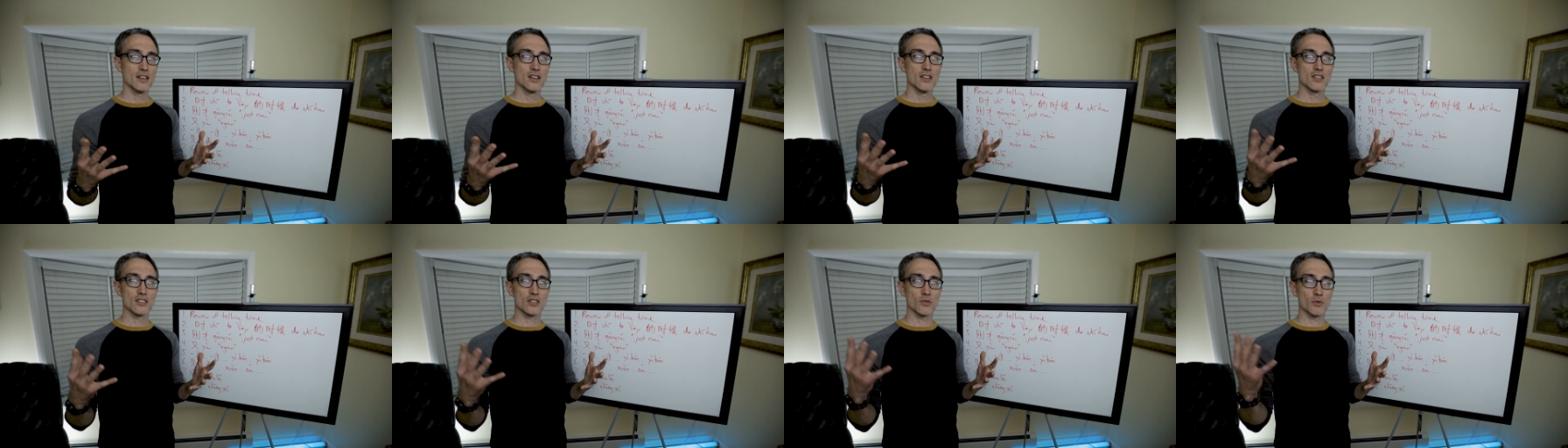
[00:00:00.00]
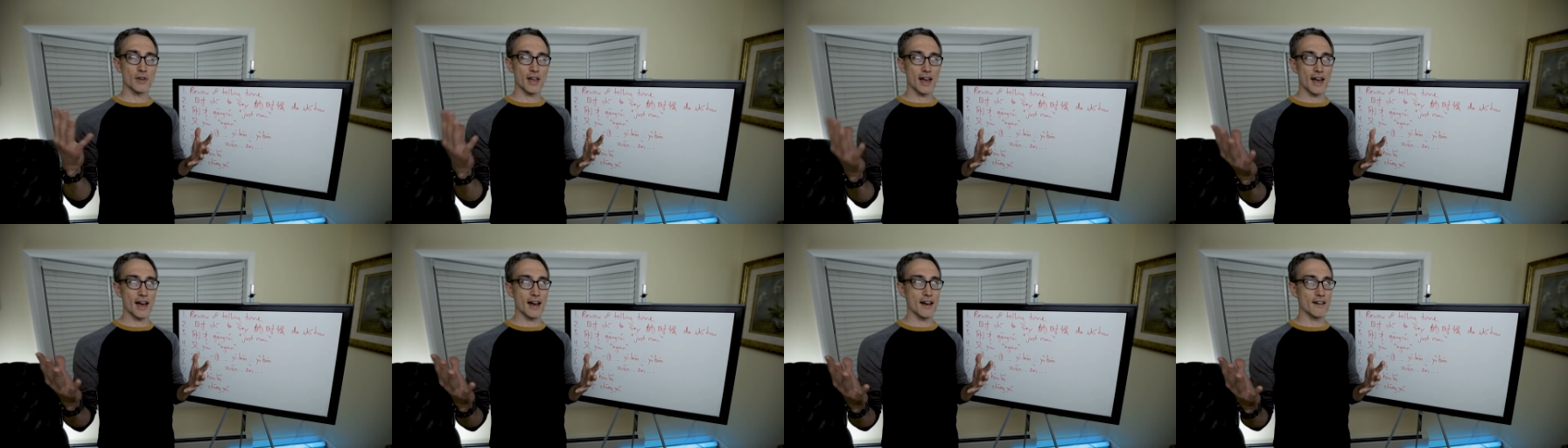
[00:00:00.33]
So we
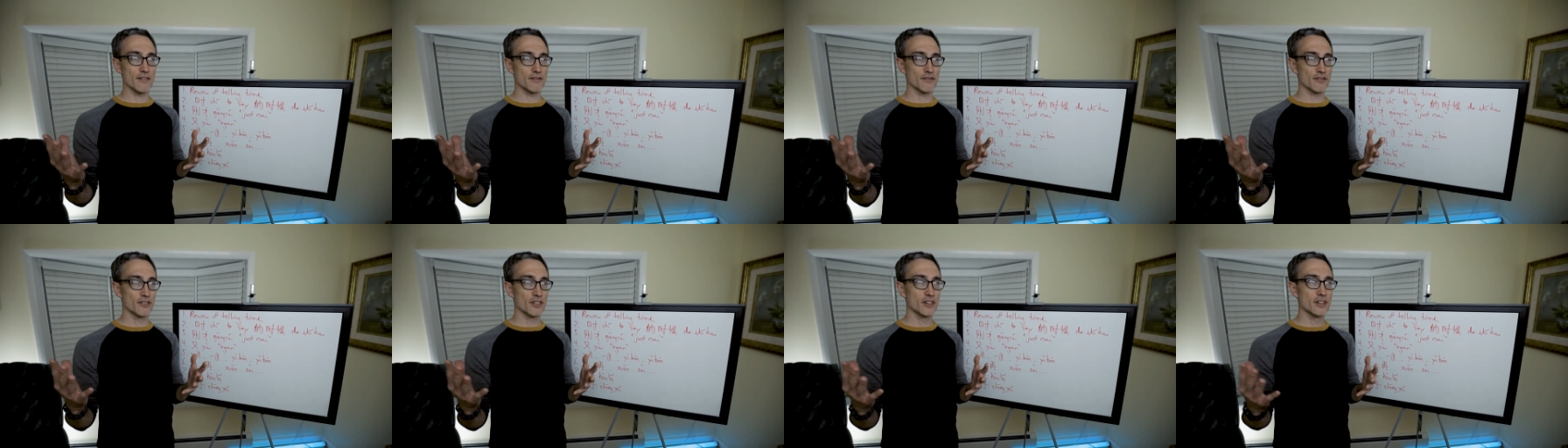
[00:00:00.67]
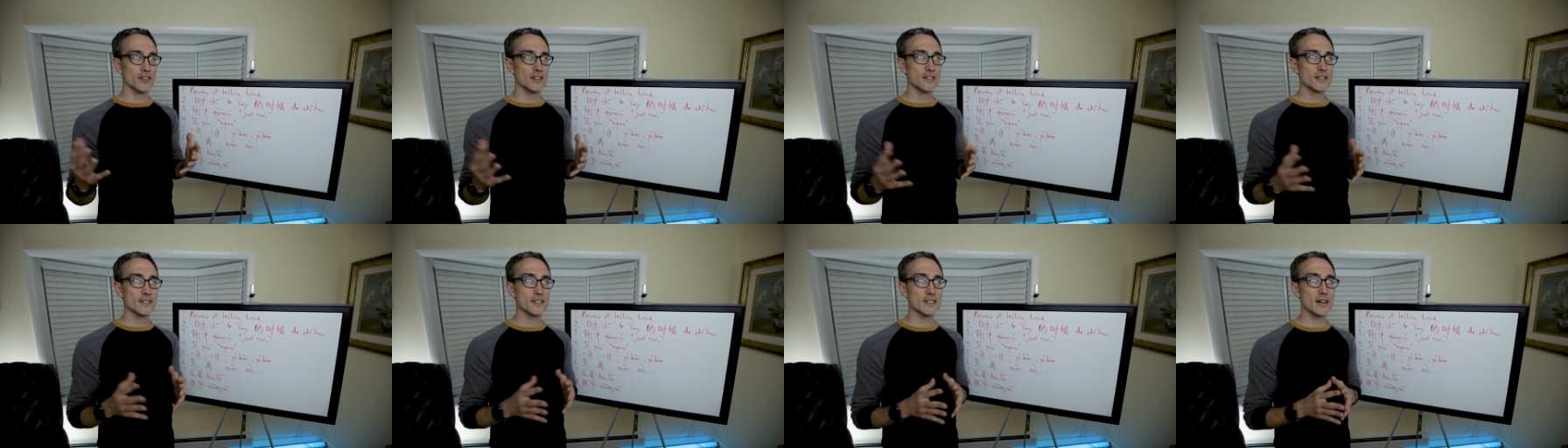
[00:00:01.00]
have
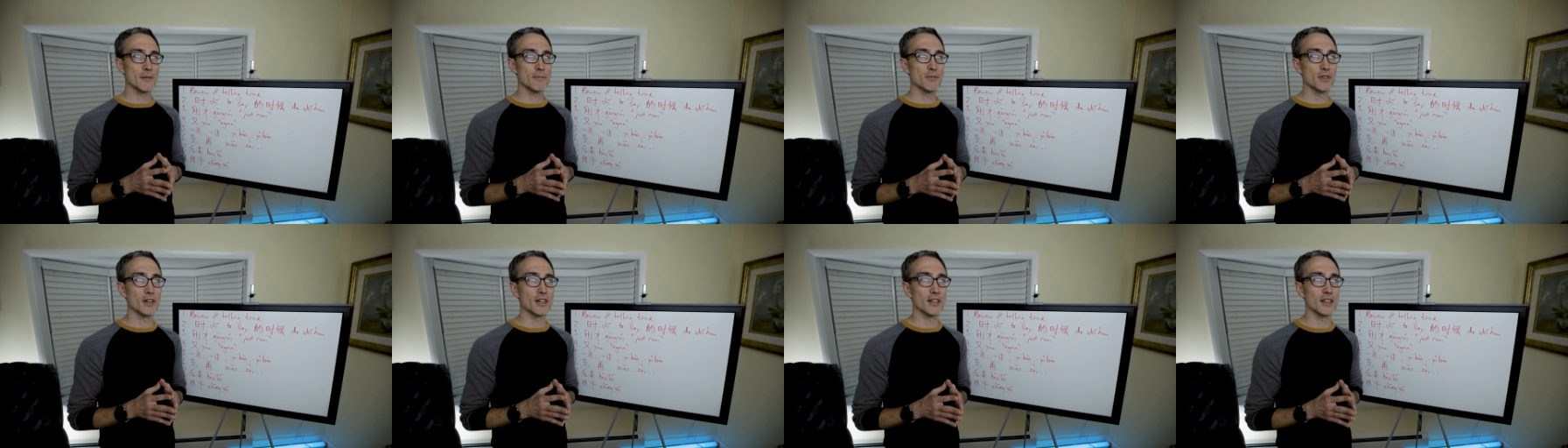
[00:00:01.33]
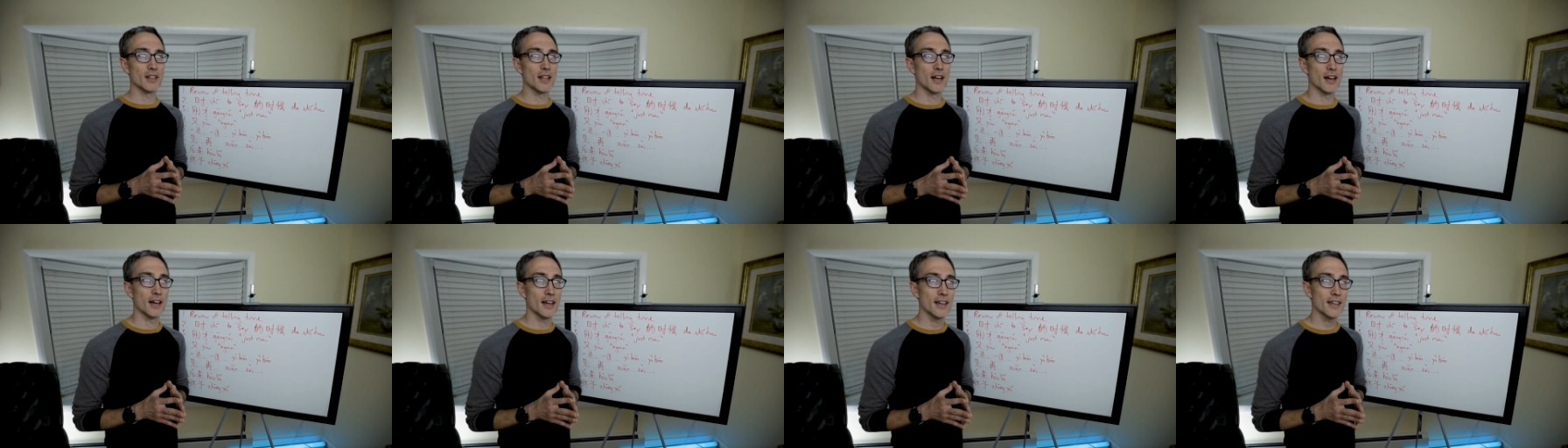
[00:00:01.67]
something
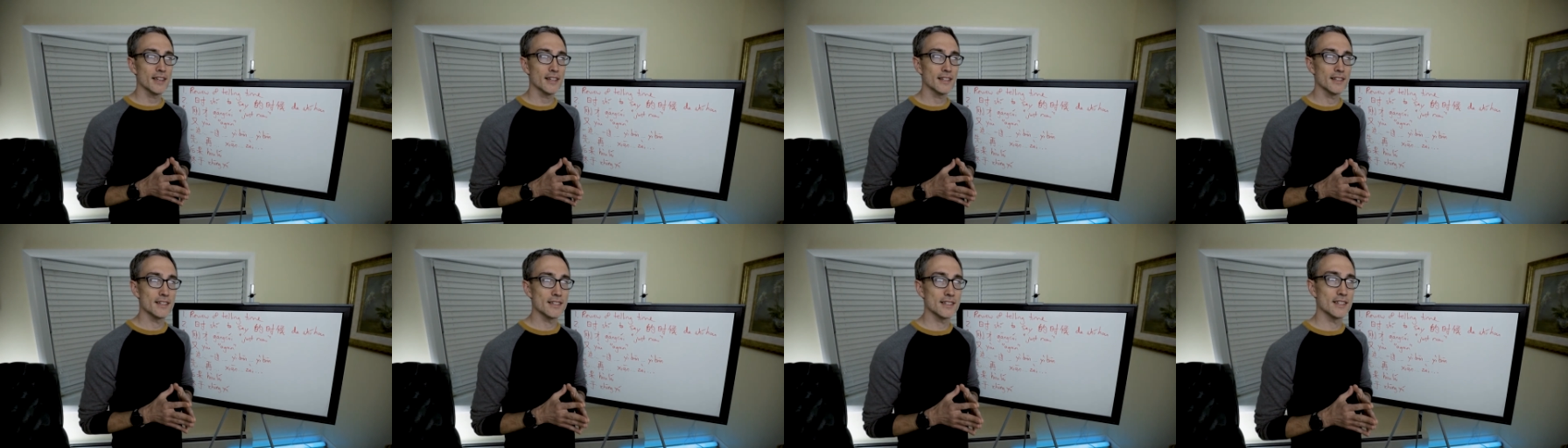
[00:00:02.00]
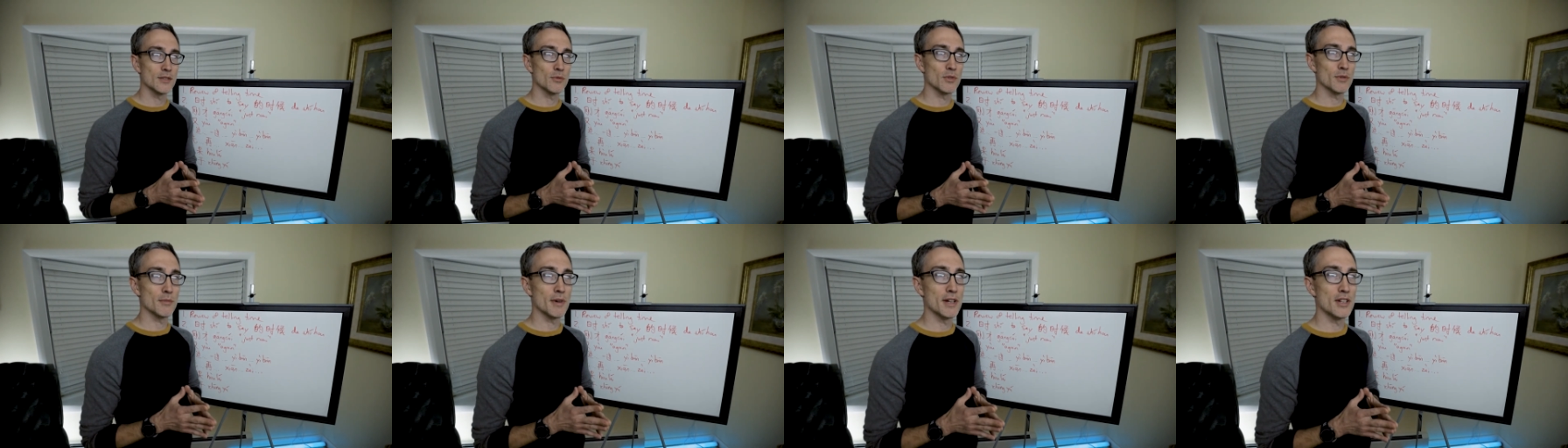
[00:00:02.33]
like, let's see
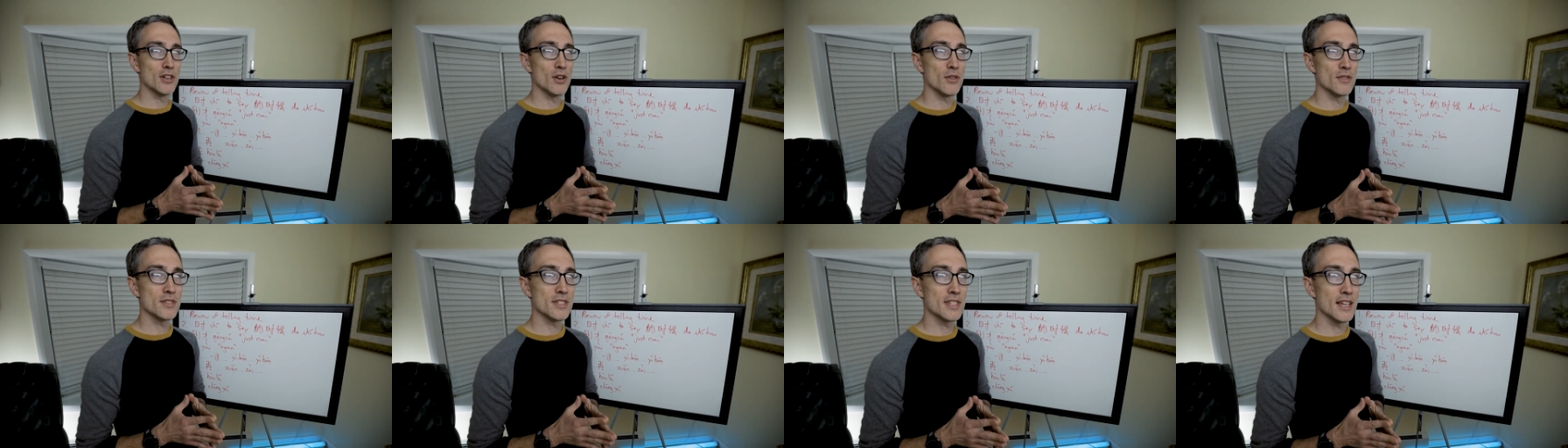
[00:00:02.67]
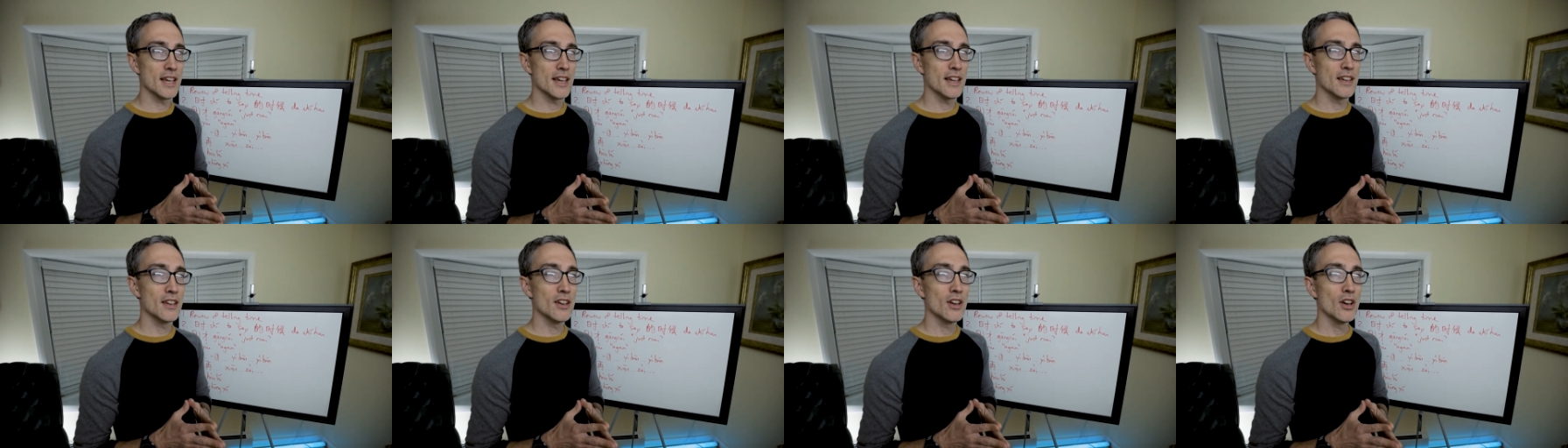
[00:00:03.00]
what my notes
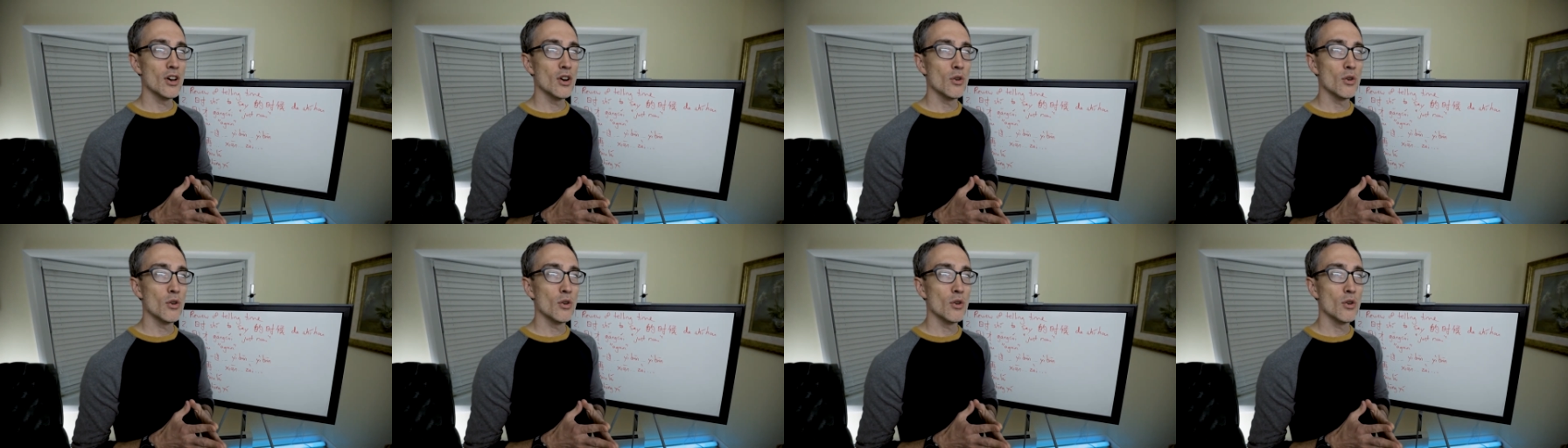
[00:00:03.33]
say.